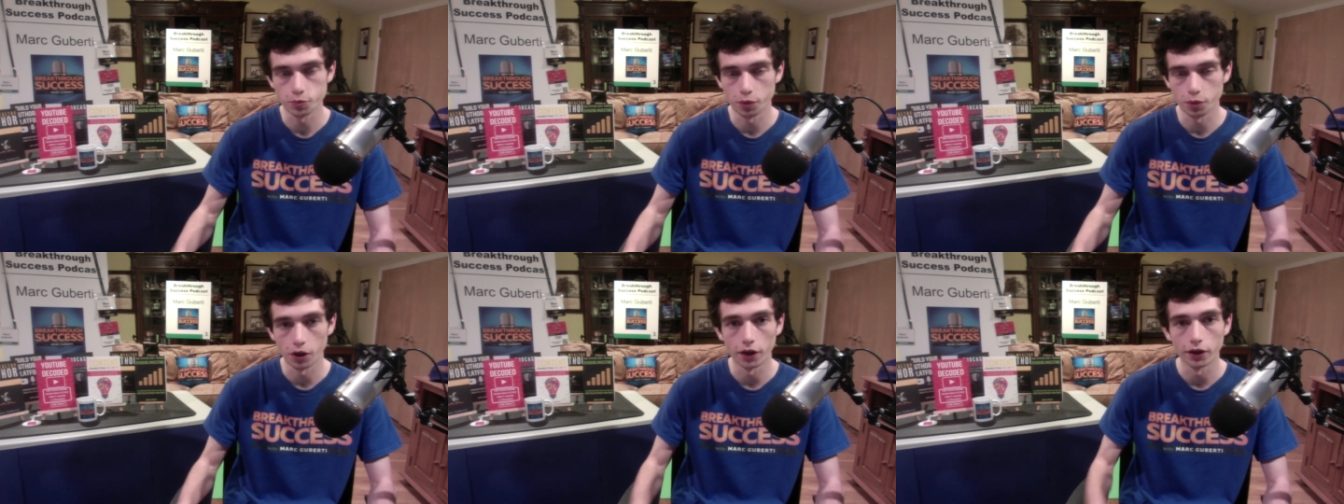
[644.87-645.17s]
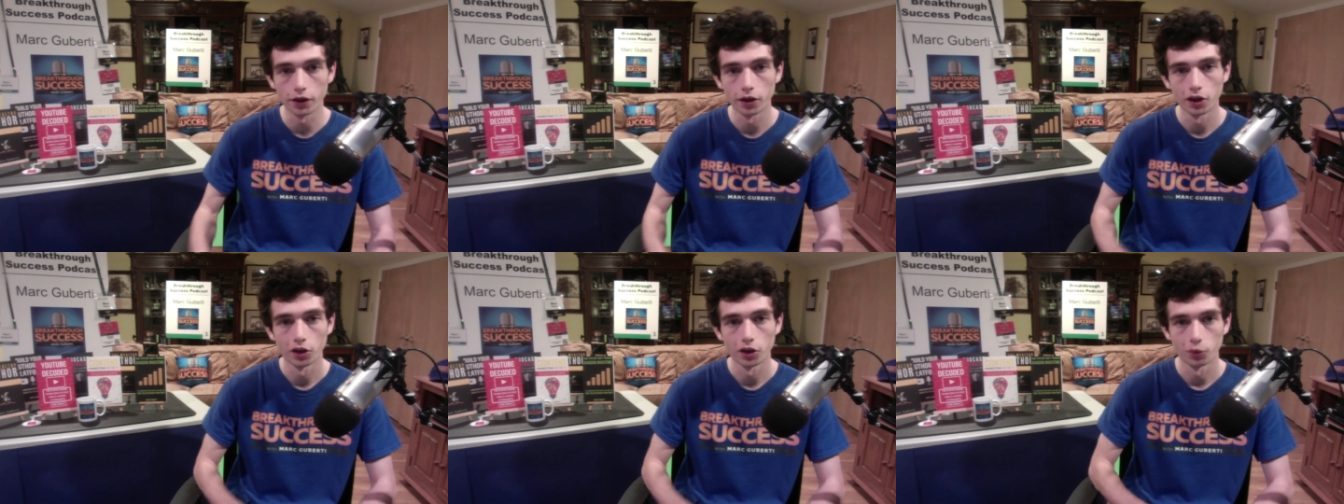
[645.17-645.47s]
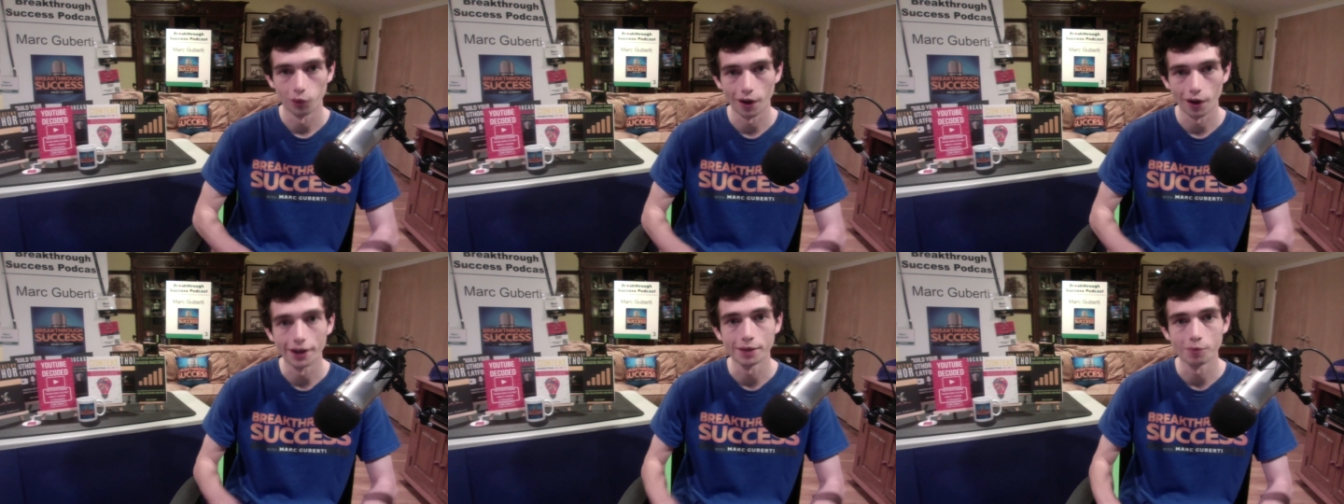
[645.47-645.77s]
but
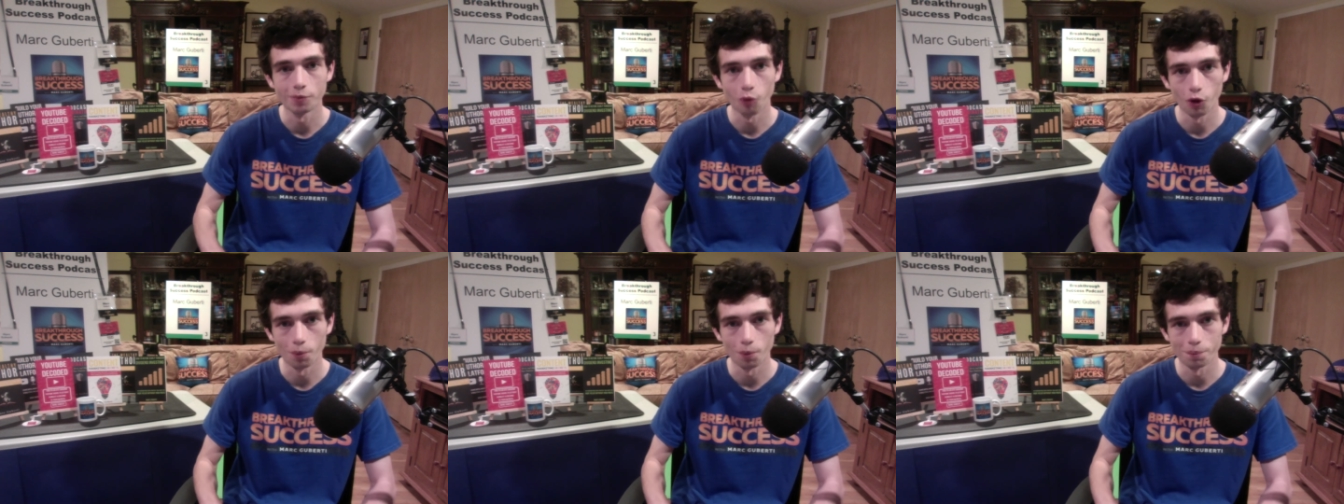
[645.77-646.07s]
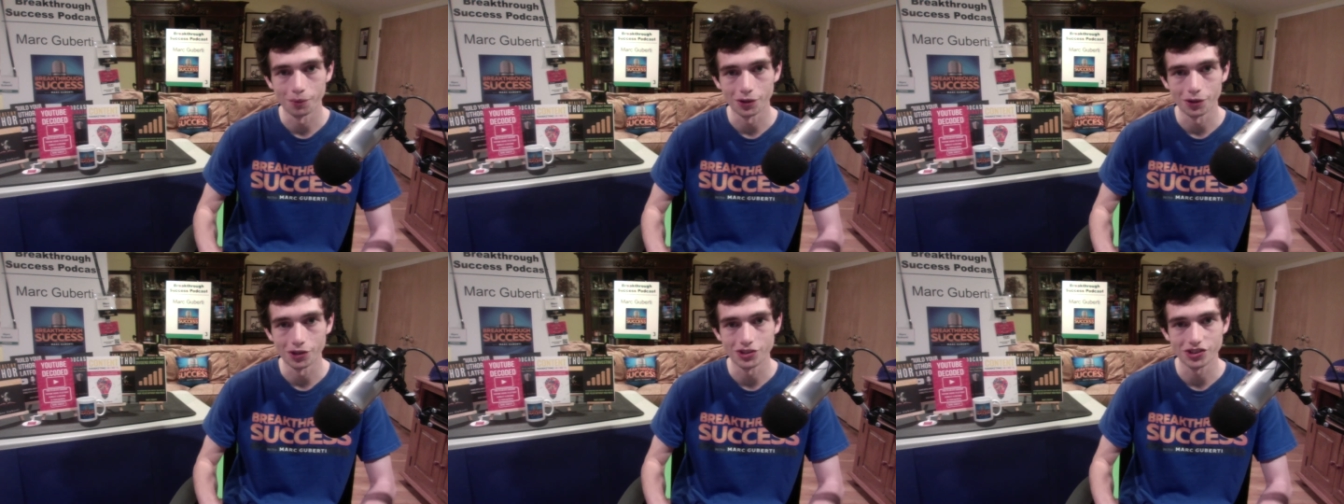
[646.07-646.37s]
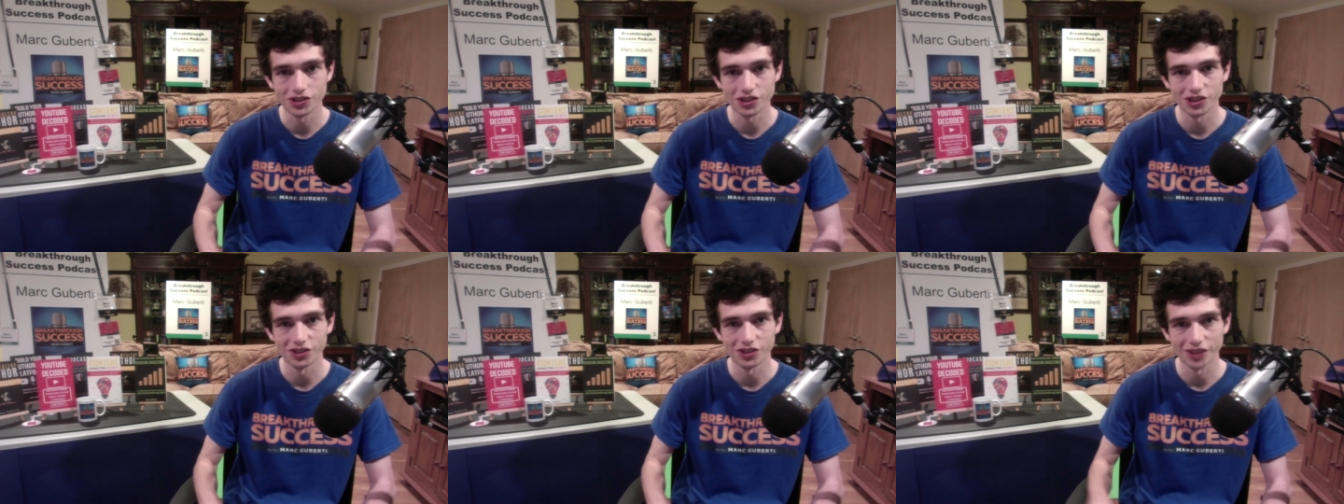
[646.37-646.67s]
writing more
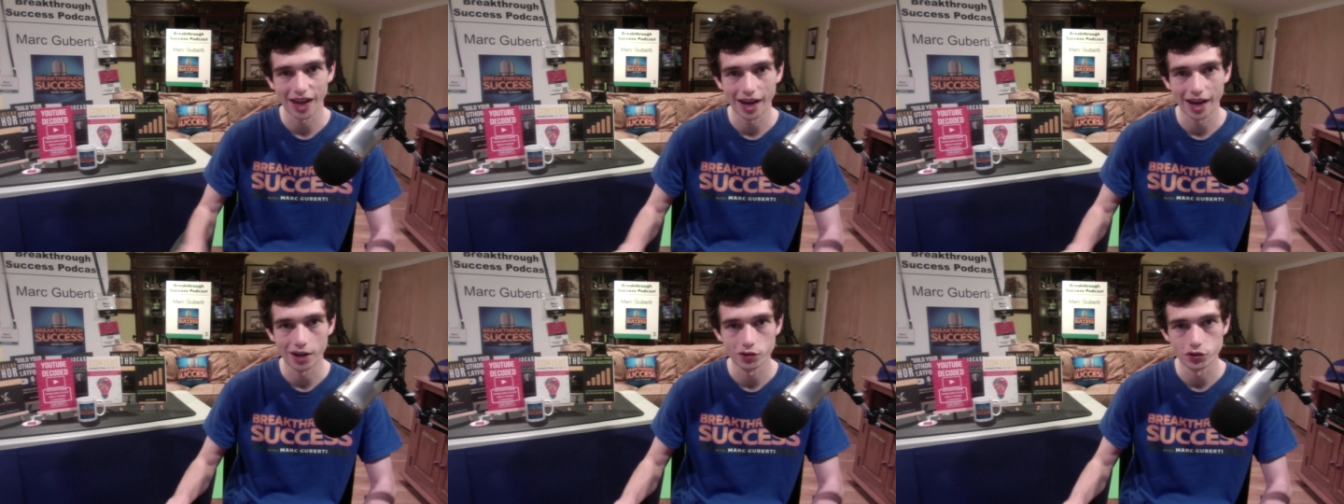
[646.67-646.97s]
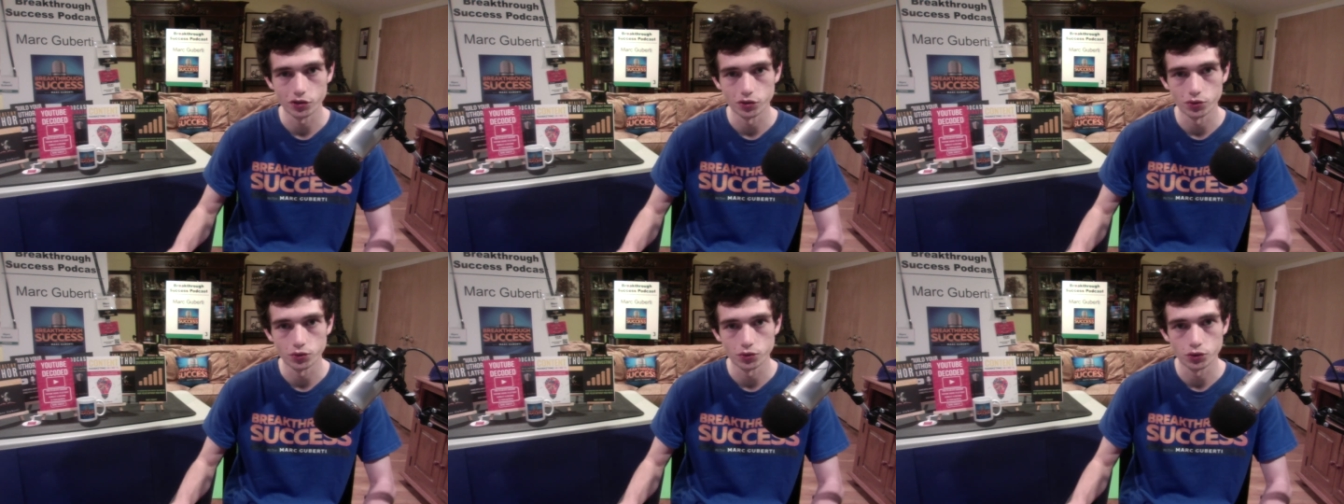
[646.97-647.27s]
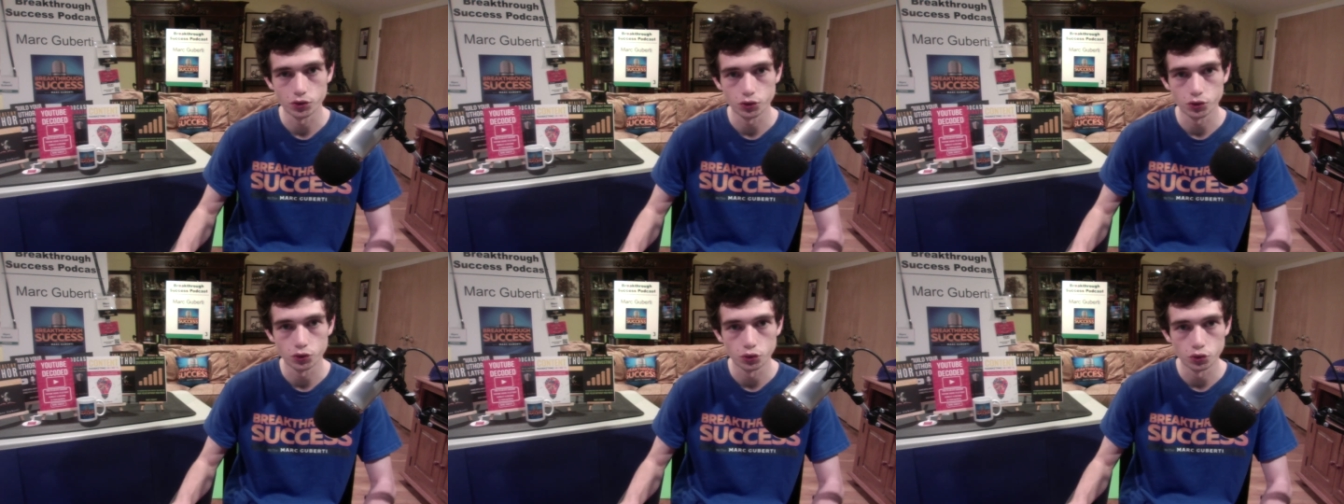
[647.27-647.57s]
books allows you
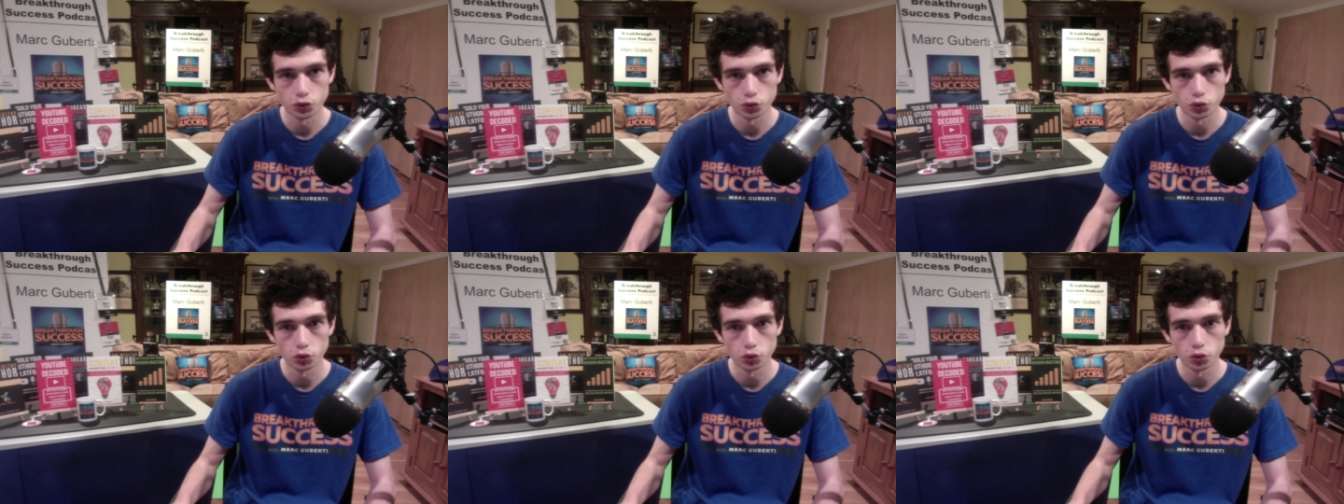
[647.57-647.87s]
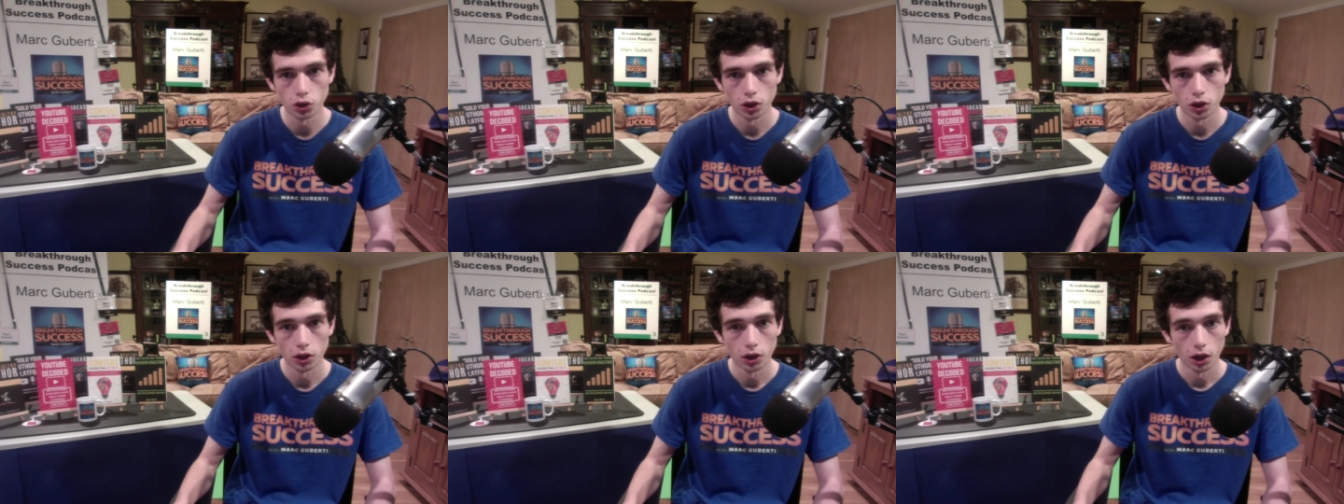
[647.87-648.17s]
to